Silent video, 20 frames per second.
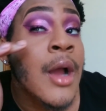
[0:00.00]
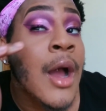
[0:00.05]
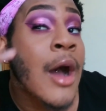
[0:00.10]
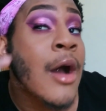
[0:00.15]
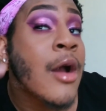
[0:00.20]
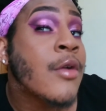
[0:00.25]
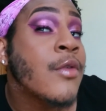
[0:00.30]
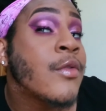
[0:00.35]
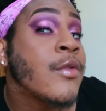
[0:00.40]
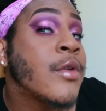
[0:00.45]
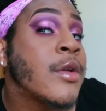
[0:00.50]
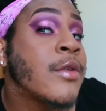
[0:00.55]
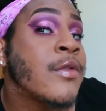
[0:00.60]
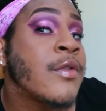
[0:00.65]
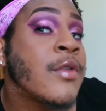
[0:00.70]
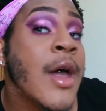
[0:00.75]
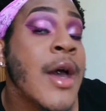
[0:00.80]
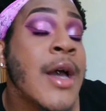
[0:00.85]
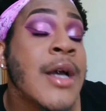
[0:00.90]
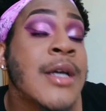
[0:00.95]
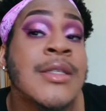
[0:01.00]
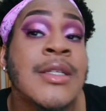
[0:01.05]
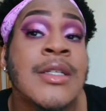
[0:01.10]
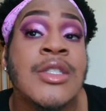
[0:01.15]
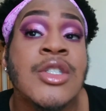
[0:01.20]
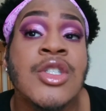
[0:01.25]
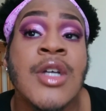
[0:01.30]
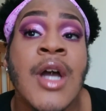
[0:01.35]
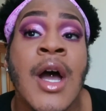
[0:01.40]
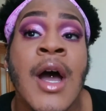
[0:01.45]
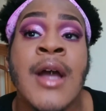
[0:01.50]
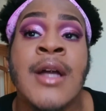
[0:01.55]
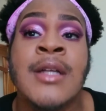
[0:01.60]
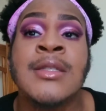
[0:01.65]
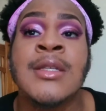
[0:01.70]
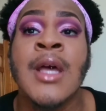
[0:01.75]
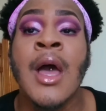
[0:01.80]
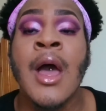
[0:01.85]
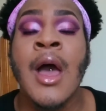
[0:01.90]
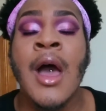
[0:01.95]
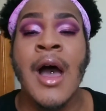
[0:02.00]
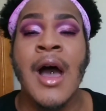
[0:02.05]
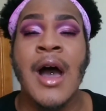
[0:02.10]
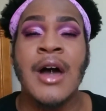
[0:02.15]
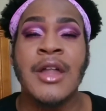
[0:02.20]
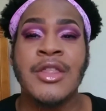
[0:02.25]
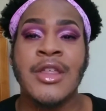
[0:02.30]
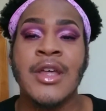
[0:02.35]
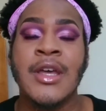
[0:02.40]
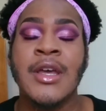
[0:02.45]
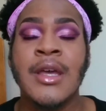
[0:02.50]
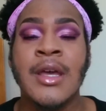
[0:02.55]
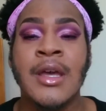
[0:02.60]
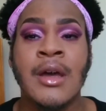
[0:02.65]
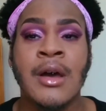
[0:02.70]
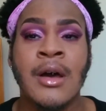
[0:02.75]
how it reflects and shines. I think